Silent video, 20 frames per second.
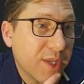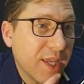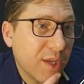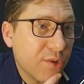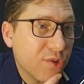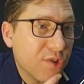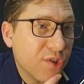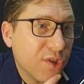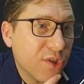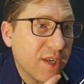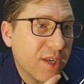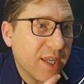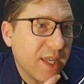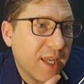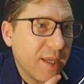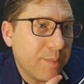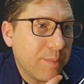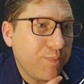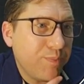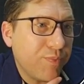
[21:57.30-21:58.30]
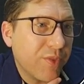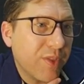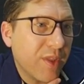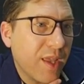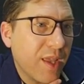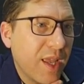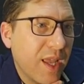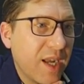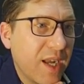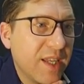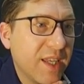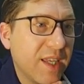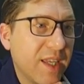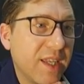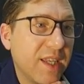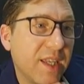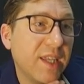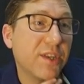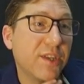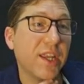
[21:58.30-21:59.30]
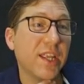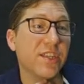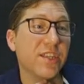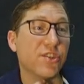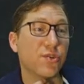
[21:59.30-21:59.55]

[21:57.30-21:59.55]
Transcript: counters on him, and he gains